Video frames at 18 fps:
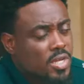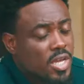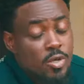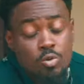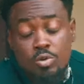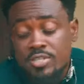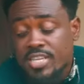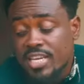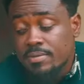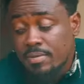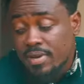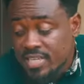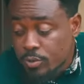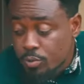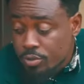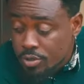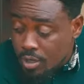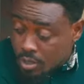And who said
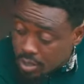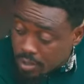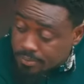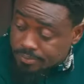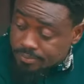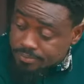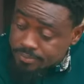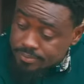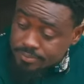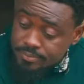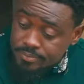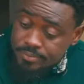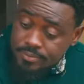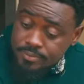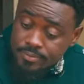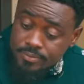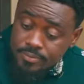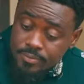money will not come?
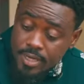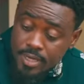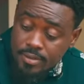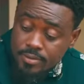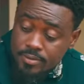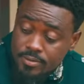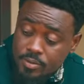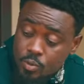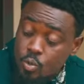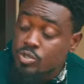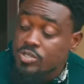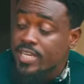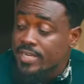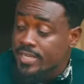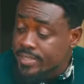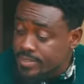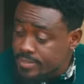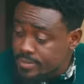Huh? Who
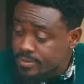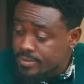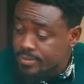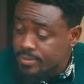said it?